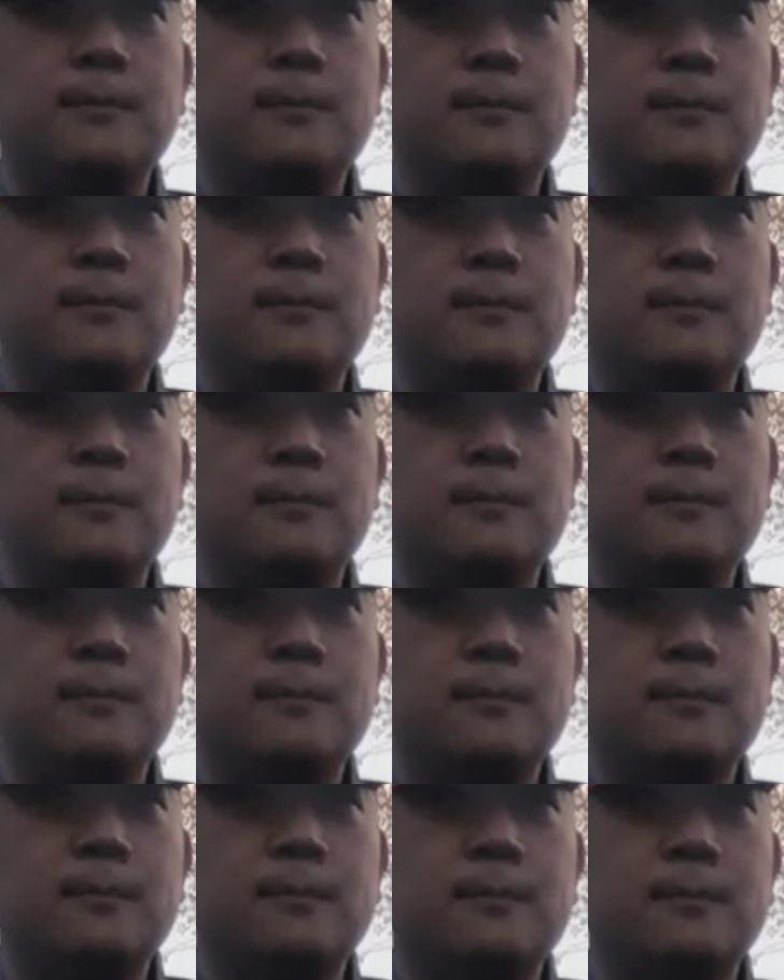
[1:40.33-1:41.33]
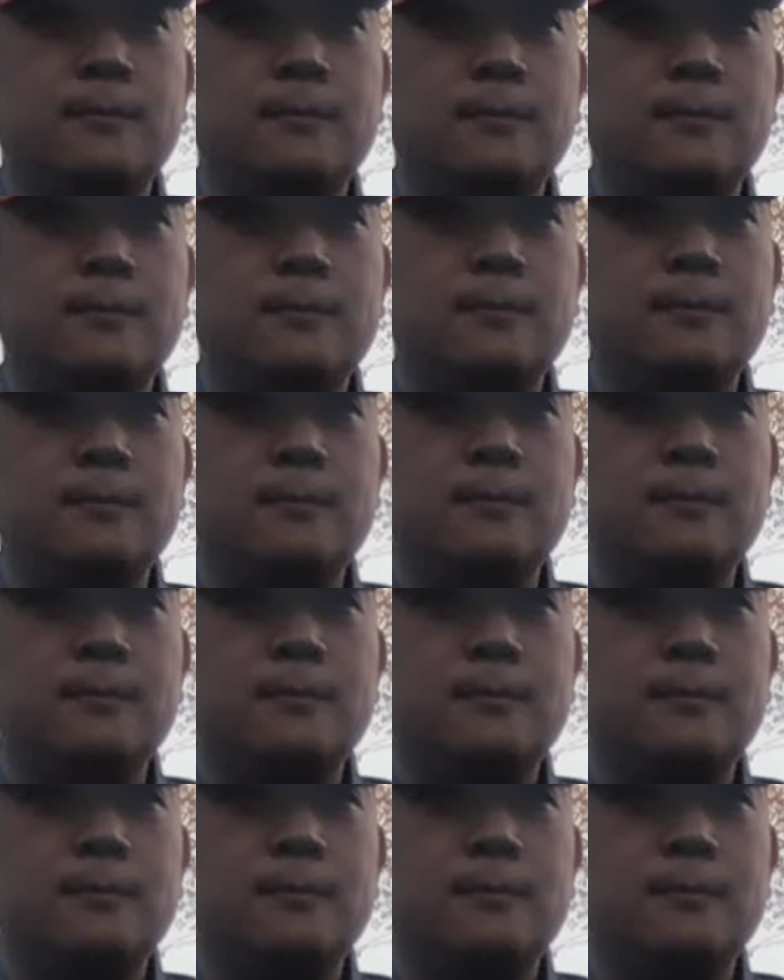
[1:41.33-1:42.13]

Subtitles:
(no one is talking)